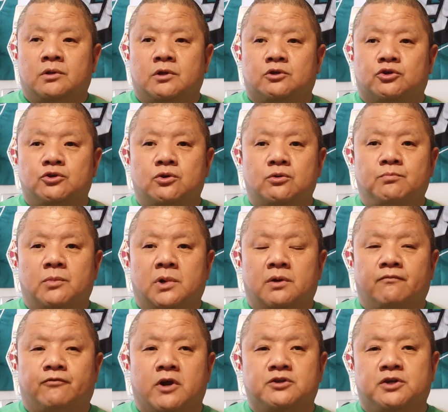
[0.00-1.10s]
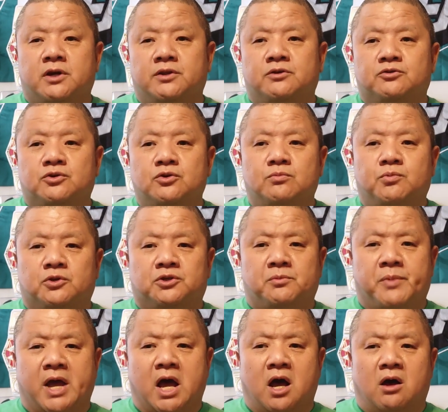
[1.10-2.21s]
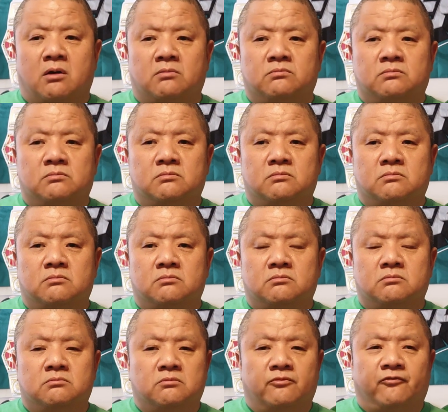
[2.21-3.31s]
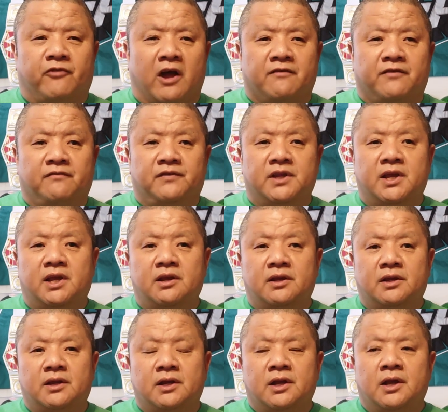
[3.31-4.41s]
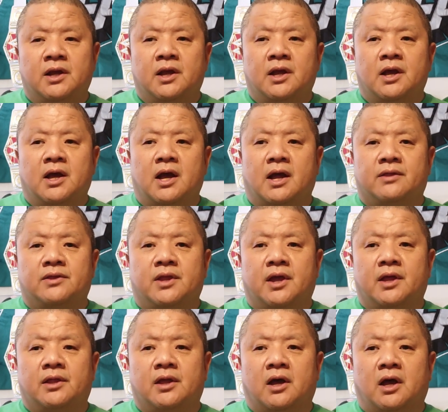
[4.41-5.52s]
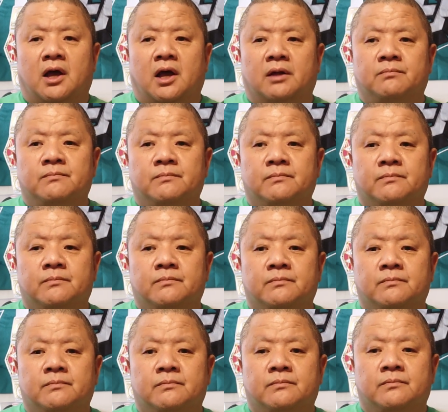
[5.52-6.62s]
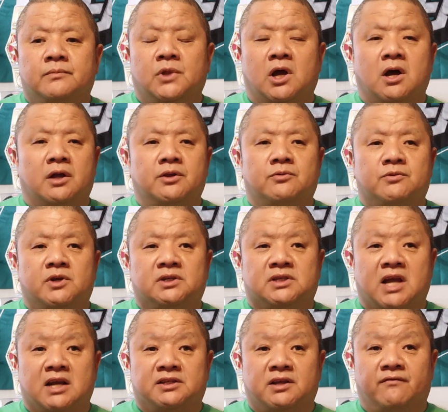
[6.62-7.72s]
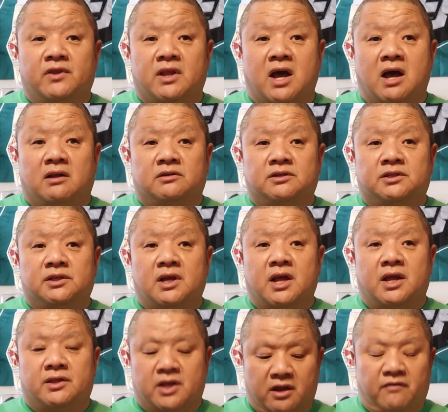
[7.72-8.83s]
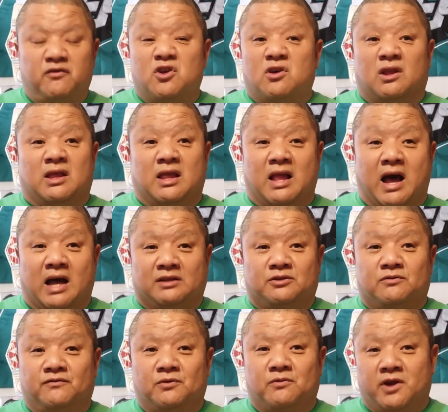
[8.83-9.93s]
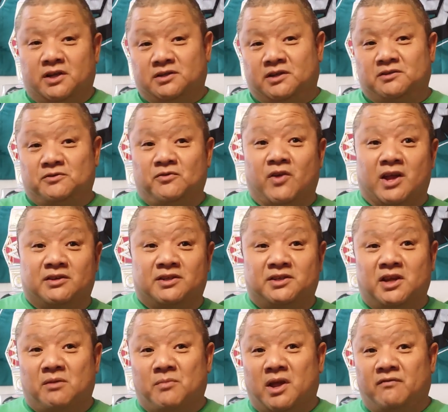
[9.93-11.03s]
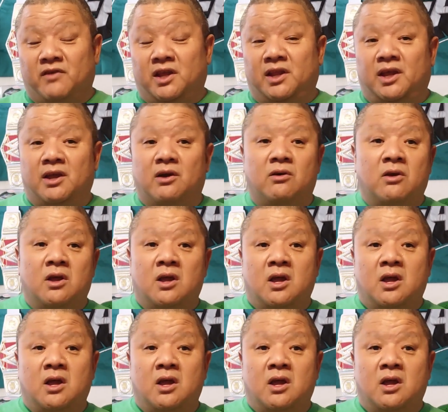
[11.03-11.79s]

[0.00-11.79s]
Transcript: soup, French onion soup, was about $5.50, and then the onion rings like $7, and they give you a lot of the rings, as you can see on my video,